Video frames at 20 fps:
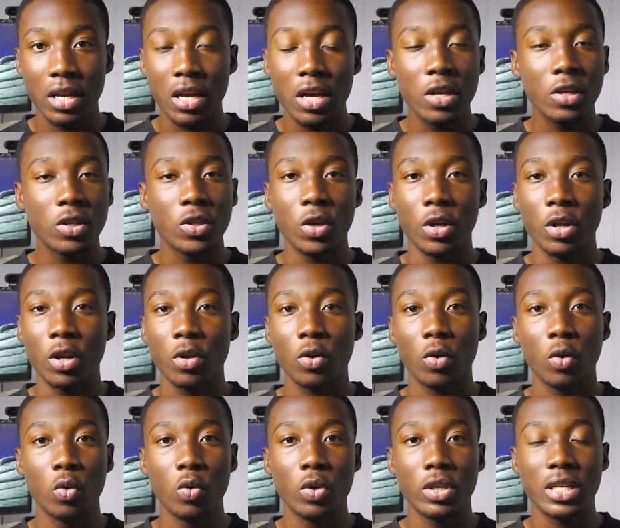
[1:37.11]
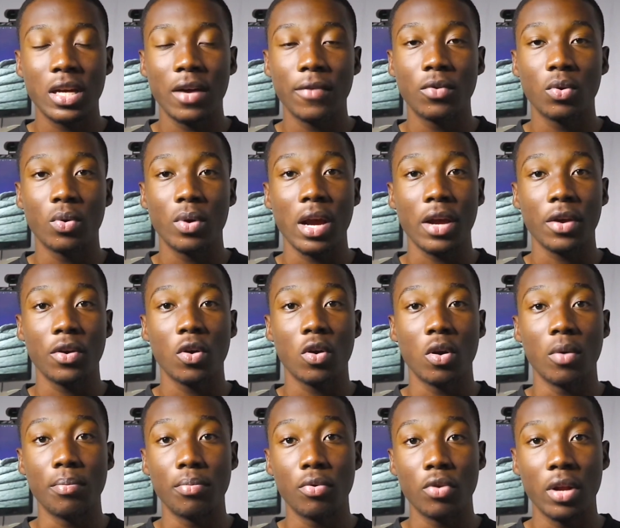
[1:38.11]
So you don't always have to carry your
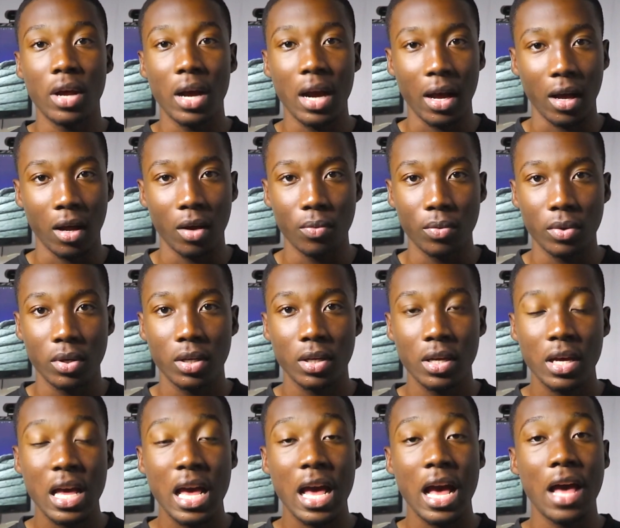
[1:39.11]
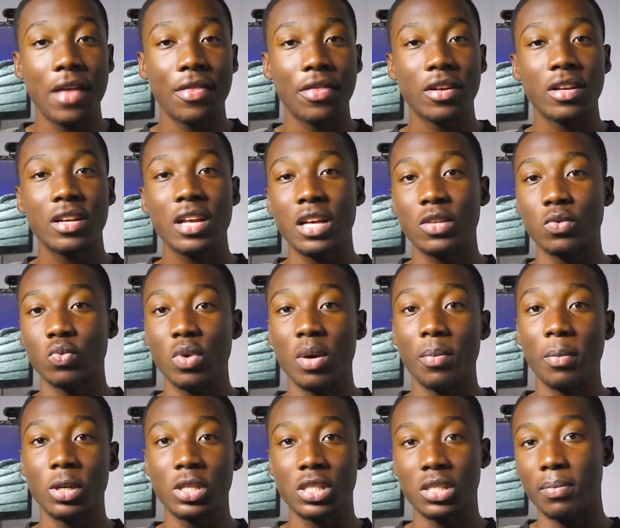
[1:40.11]
computer around. I think that's way
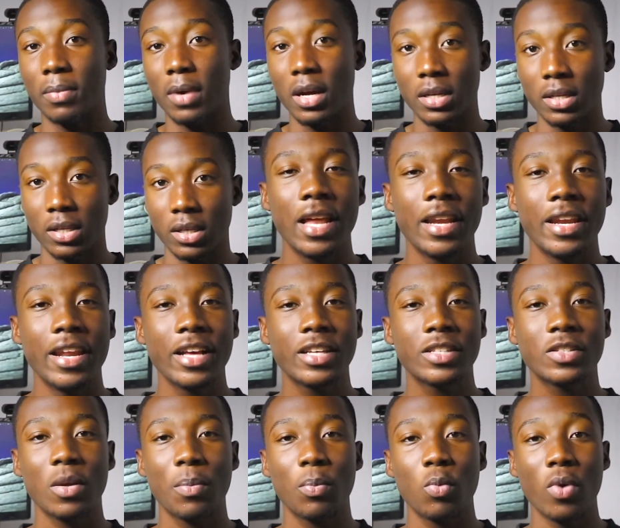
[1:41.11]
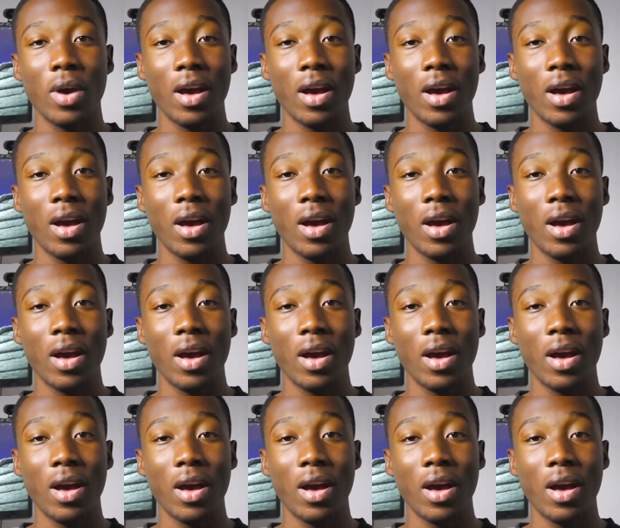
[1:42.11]
much smarter. Next up, we